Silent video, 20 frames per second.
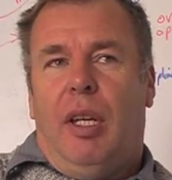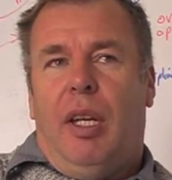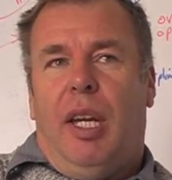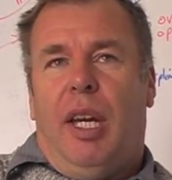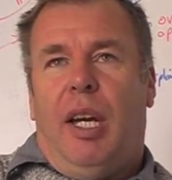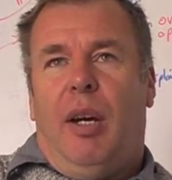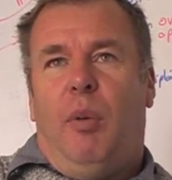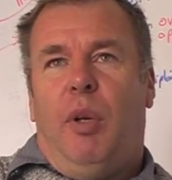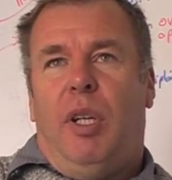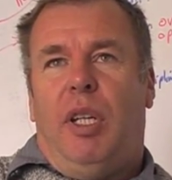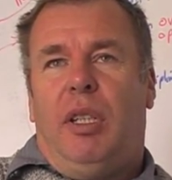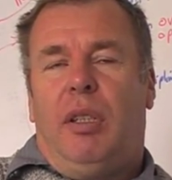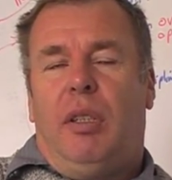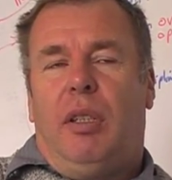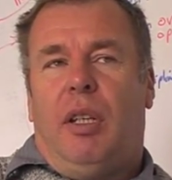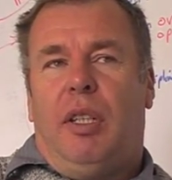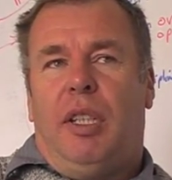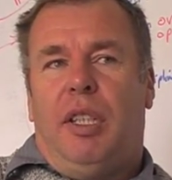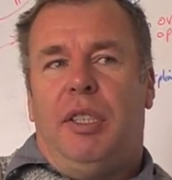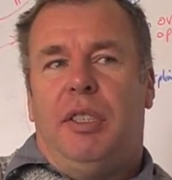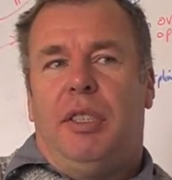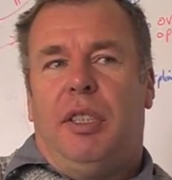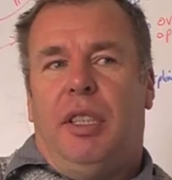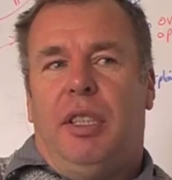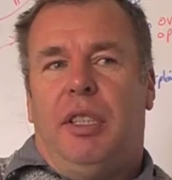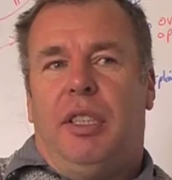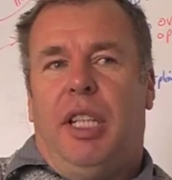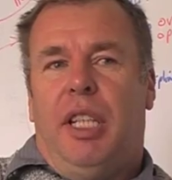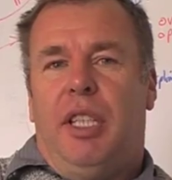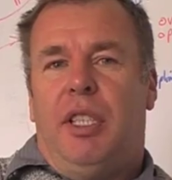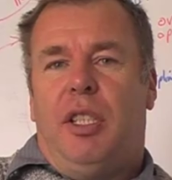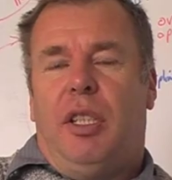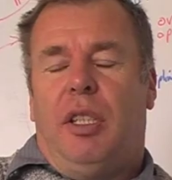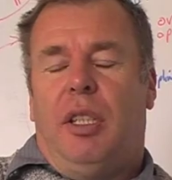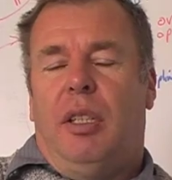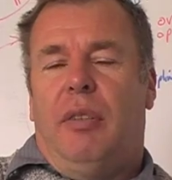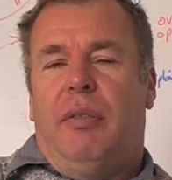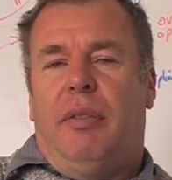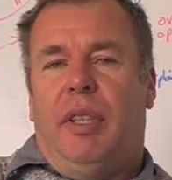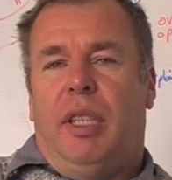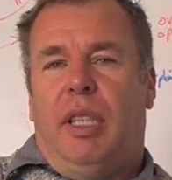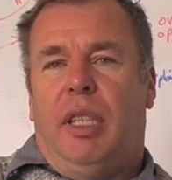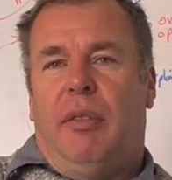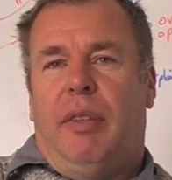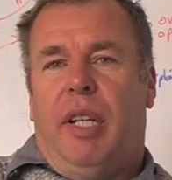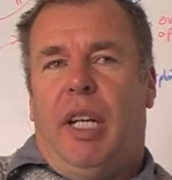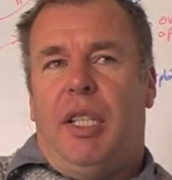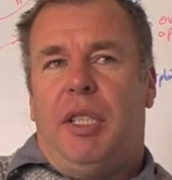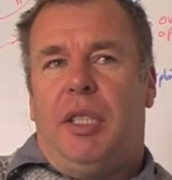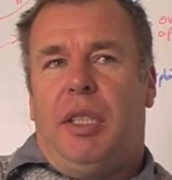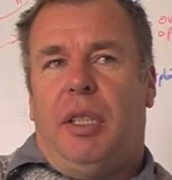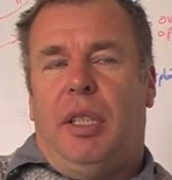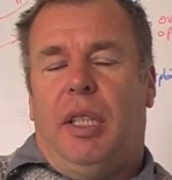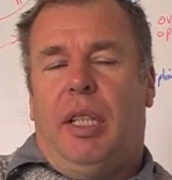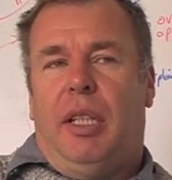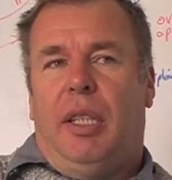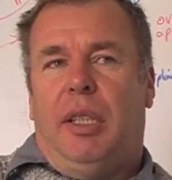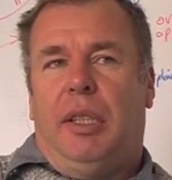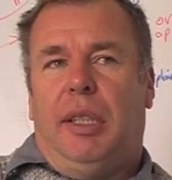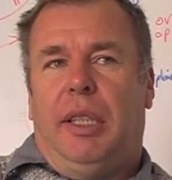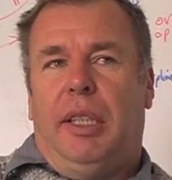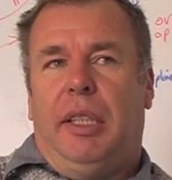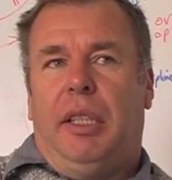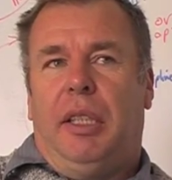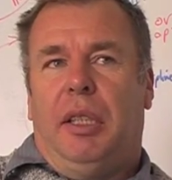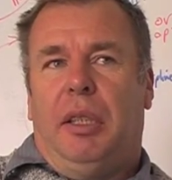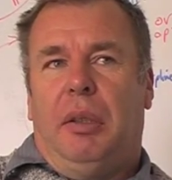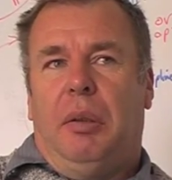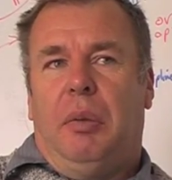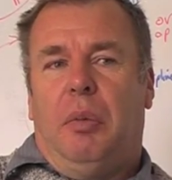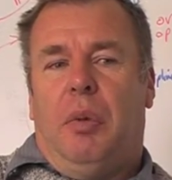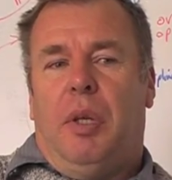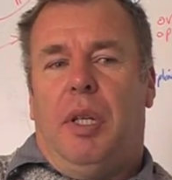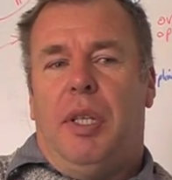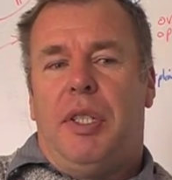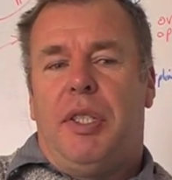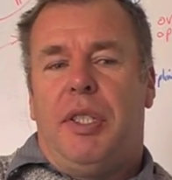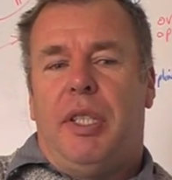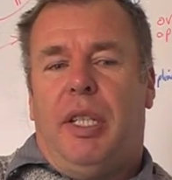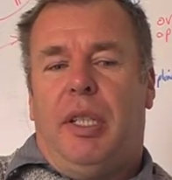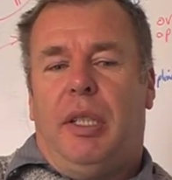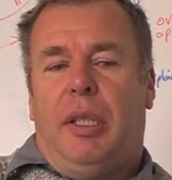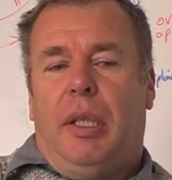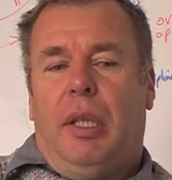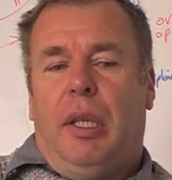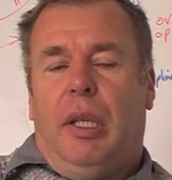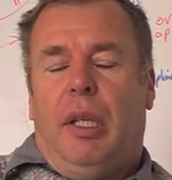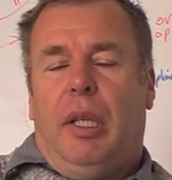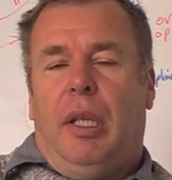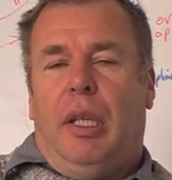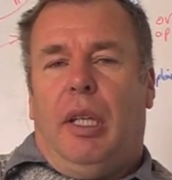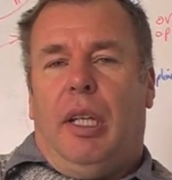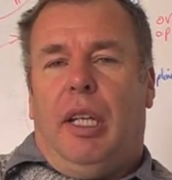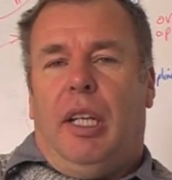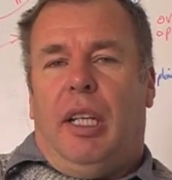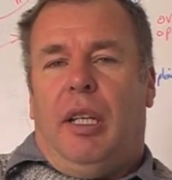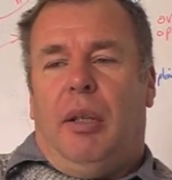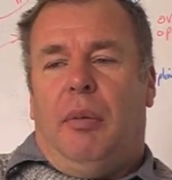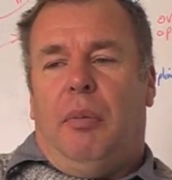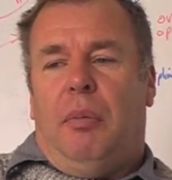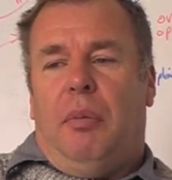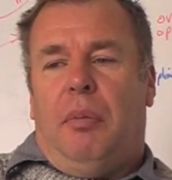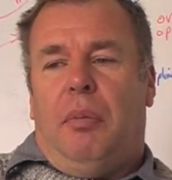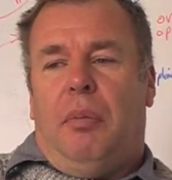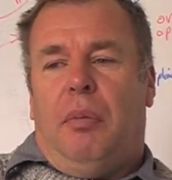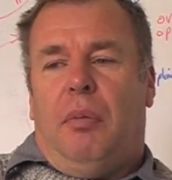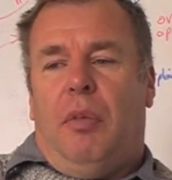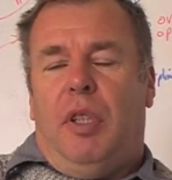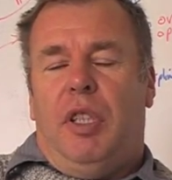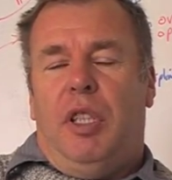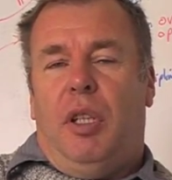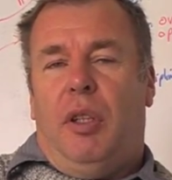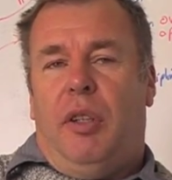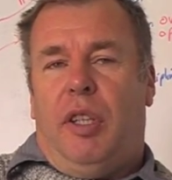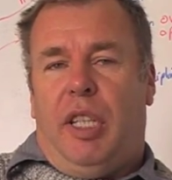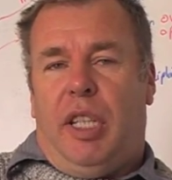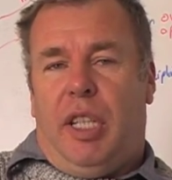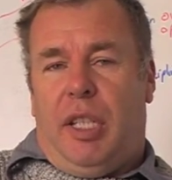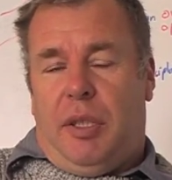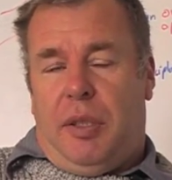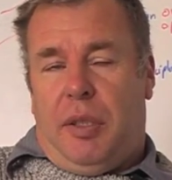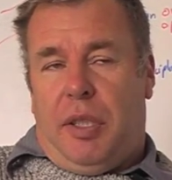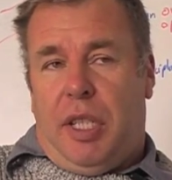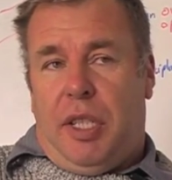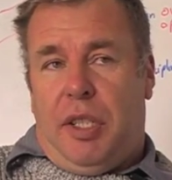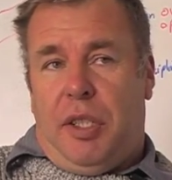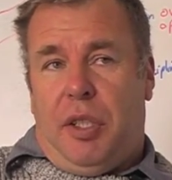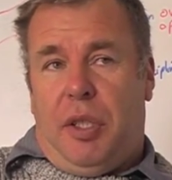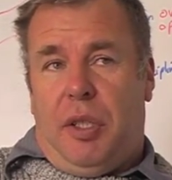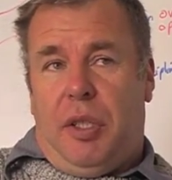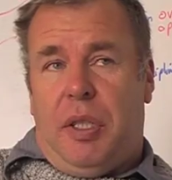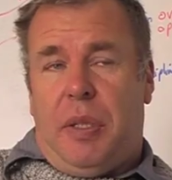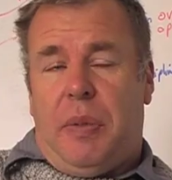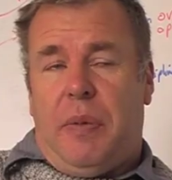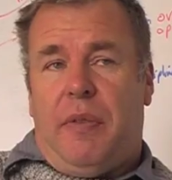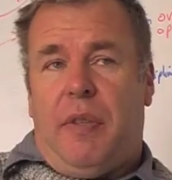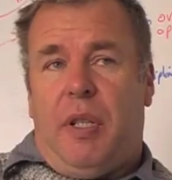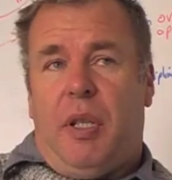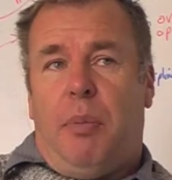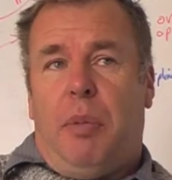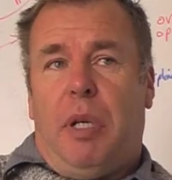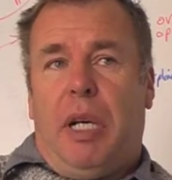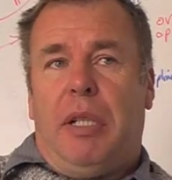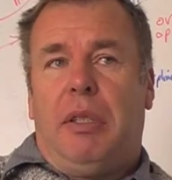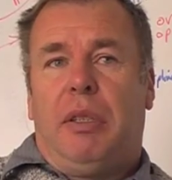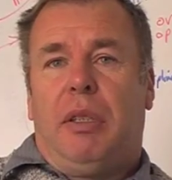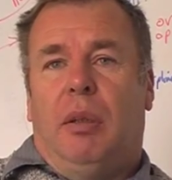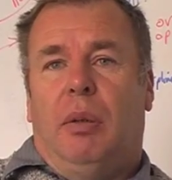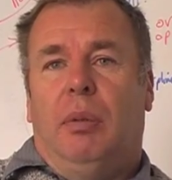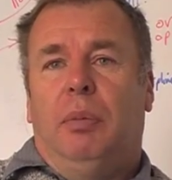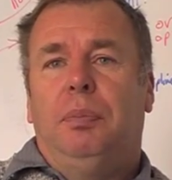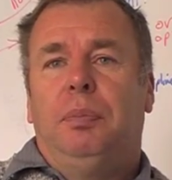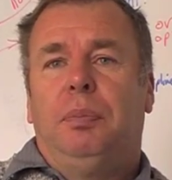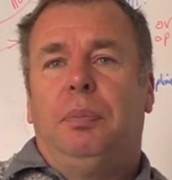How we got into the teaching of innovation here at Lincoln was that we knew that our students were very practical,